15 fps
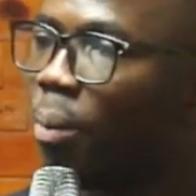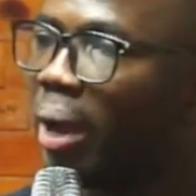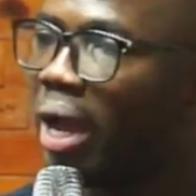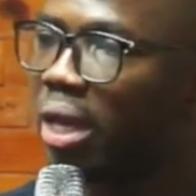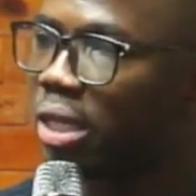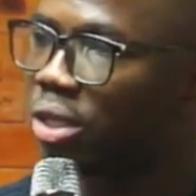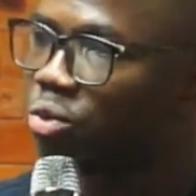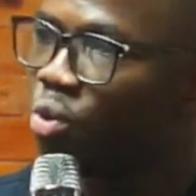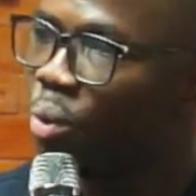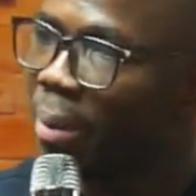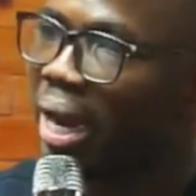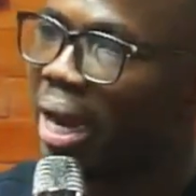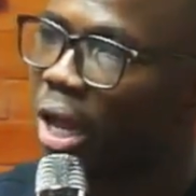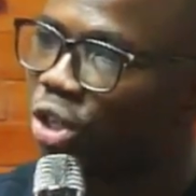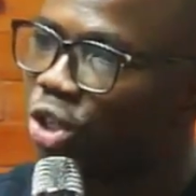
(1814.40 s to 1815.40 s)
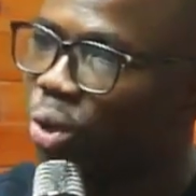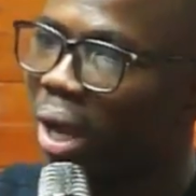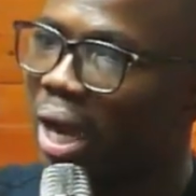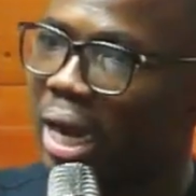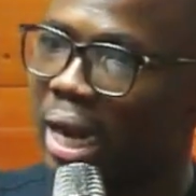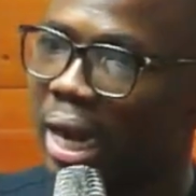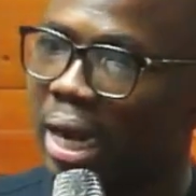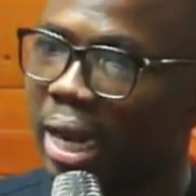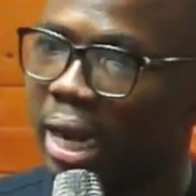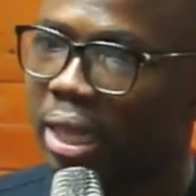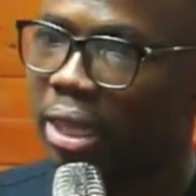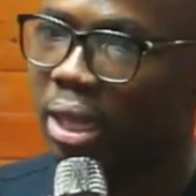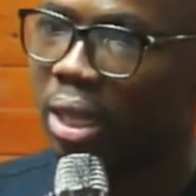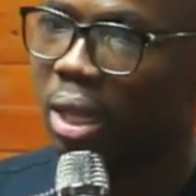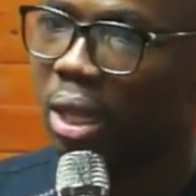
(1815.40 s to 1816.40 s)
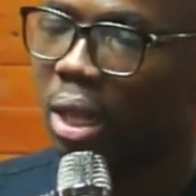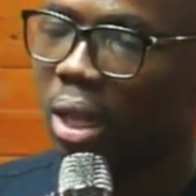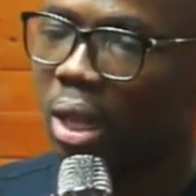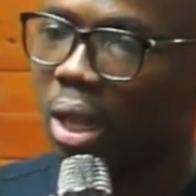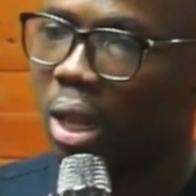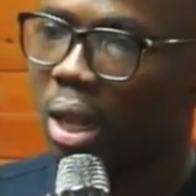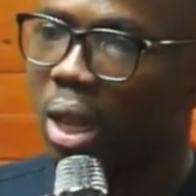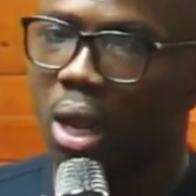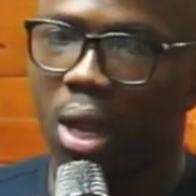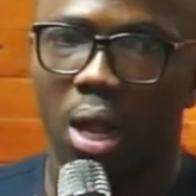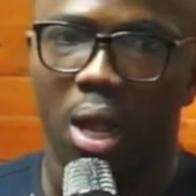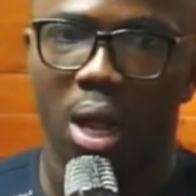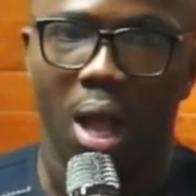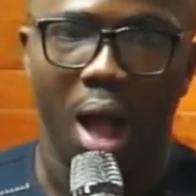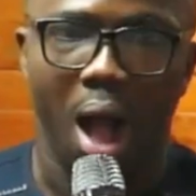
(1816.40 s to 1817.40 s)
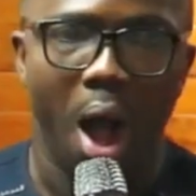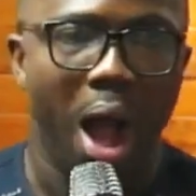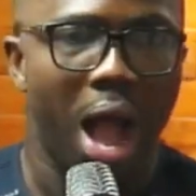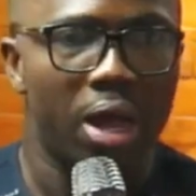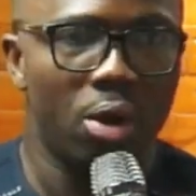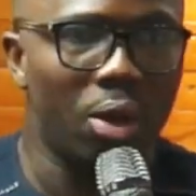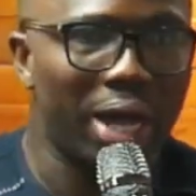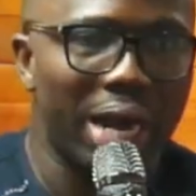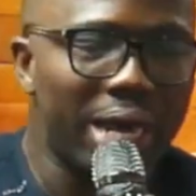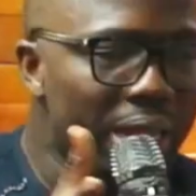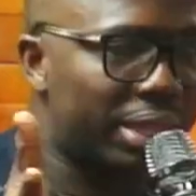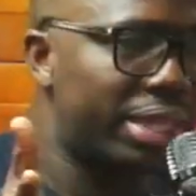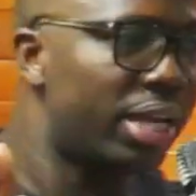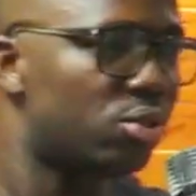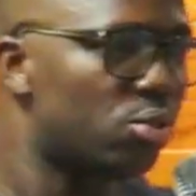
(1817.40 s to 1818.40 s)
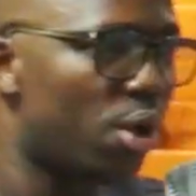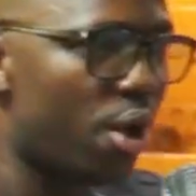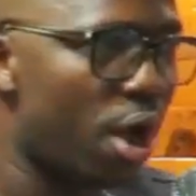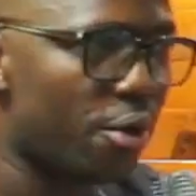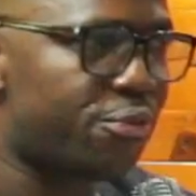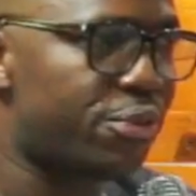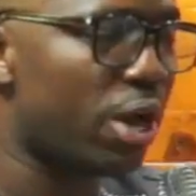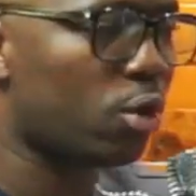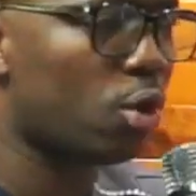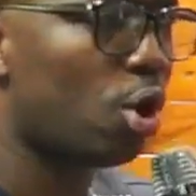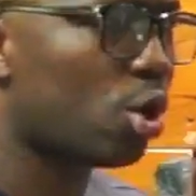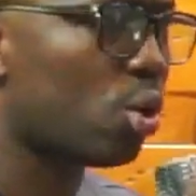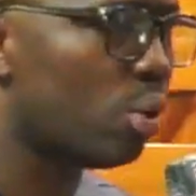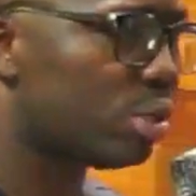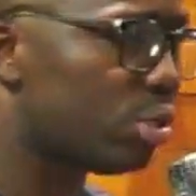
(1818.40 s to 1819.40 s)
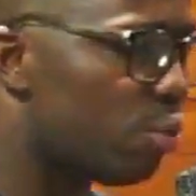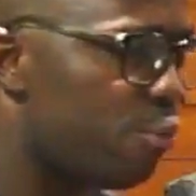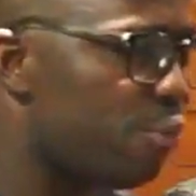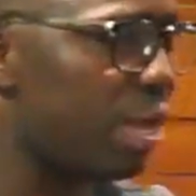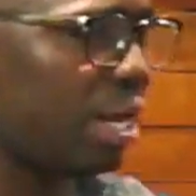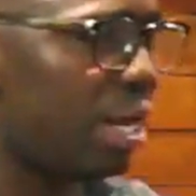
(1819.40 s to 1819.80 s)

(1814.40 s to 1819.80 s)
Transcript: is women are stronger than death. Uh, look at the things we fear cockroach, if fear this,